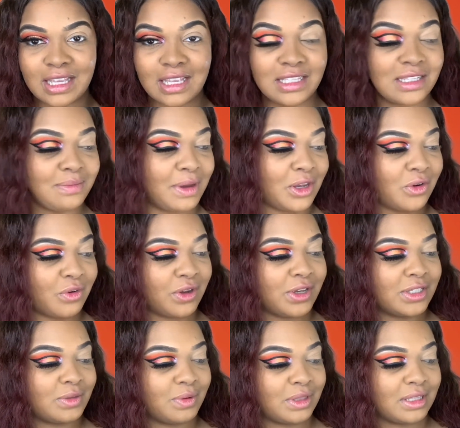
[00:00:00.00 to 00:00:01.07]
into my
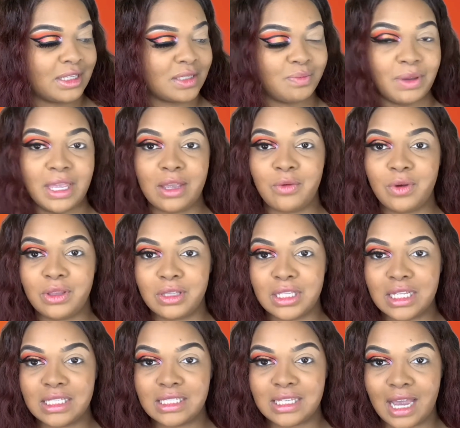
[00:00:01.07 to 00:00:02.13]
crease with this pink one,
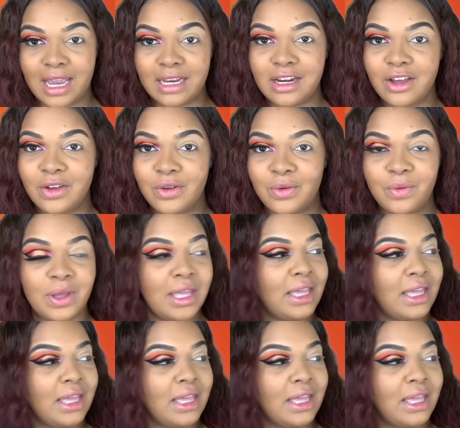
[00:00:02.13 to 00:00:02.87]
Dino,